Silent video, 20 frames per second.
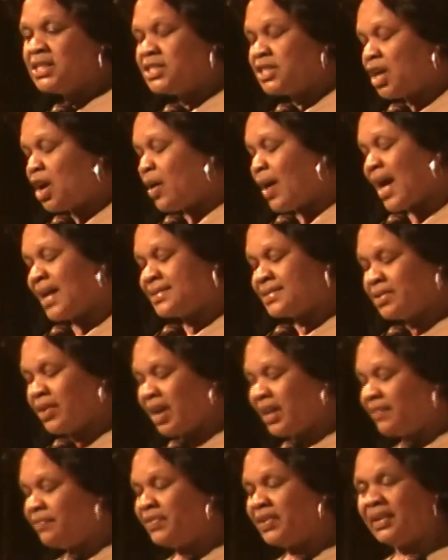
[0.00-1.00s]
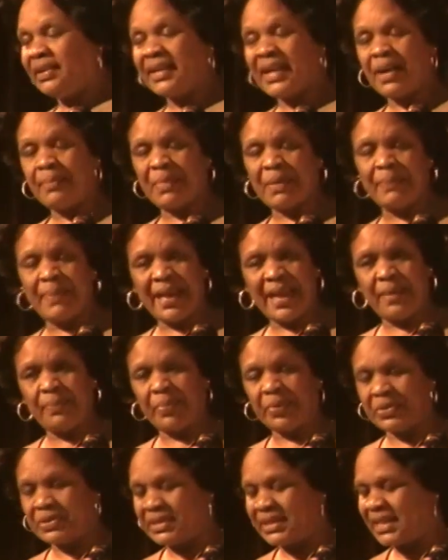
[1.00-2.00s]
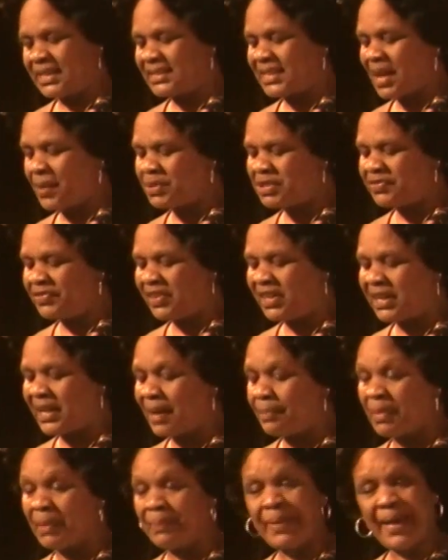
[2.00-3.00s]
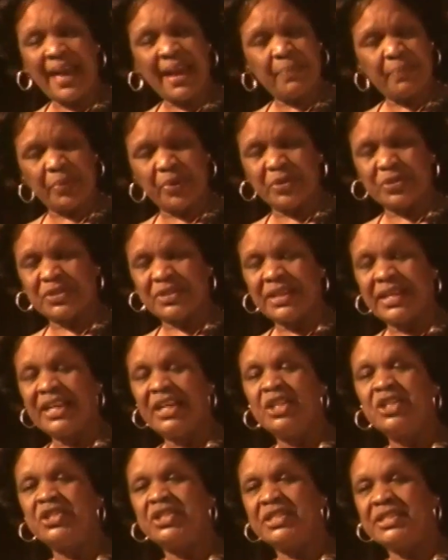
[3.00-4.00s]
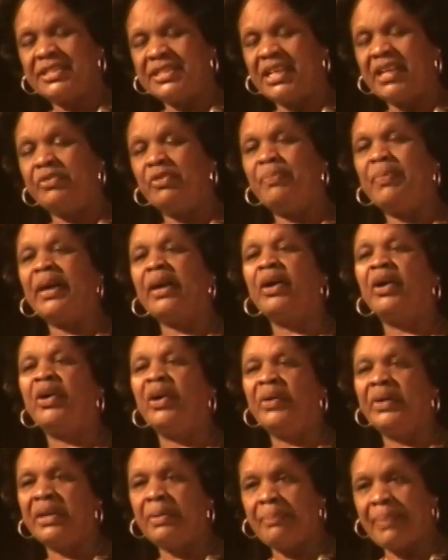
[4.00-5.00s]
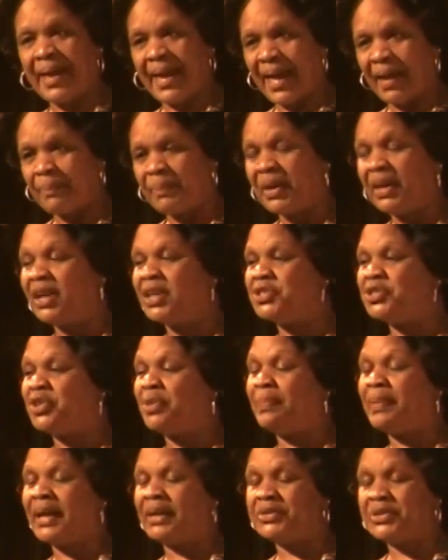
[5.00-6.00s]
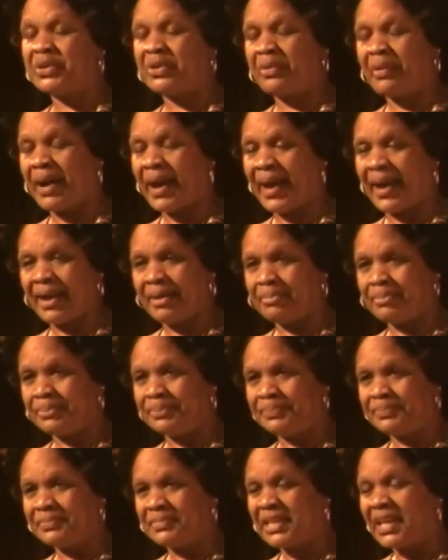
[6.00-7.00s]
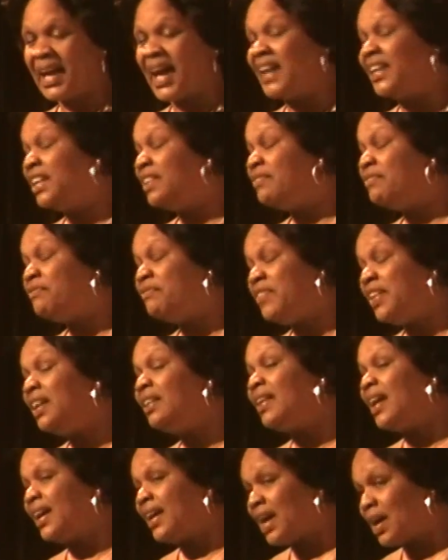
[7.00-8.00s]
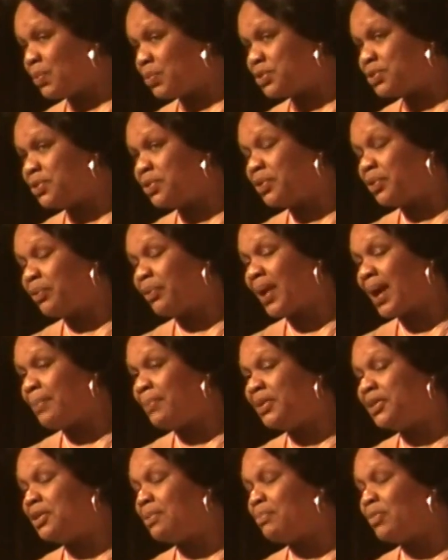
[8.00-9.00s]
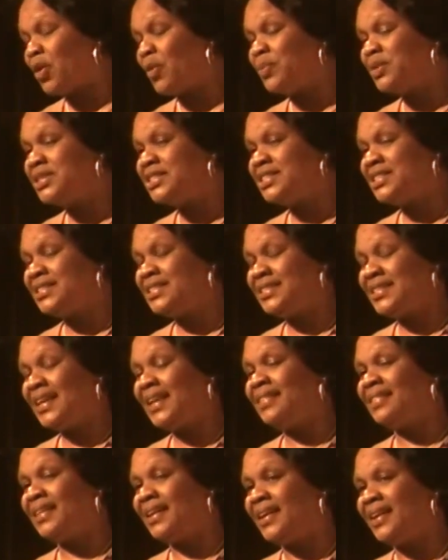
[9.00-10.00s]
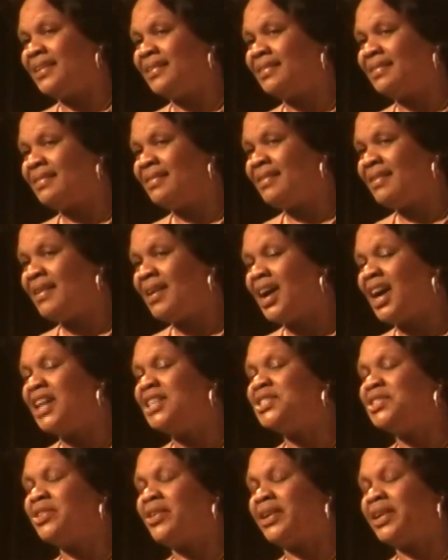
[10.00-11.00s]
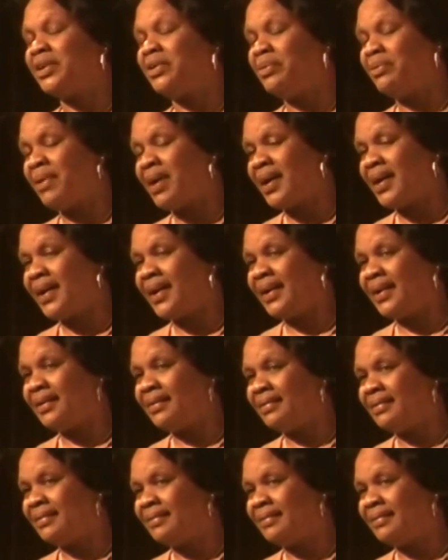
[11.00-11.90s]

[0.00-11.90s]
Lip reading: So I started filling out my papers. And as I was filling out my papers, she said, Rebecca, go in the back because you're about to cry. I didn't feel like I was going to cry. But the moment she said that, I started crying.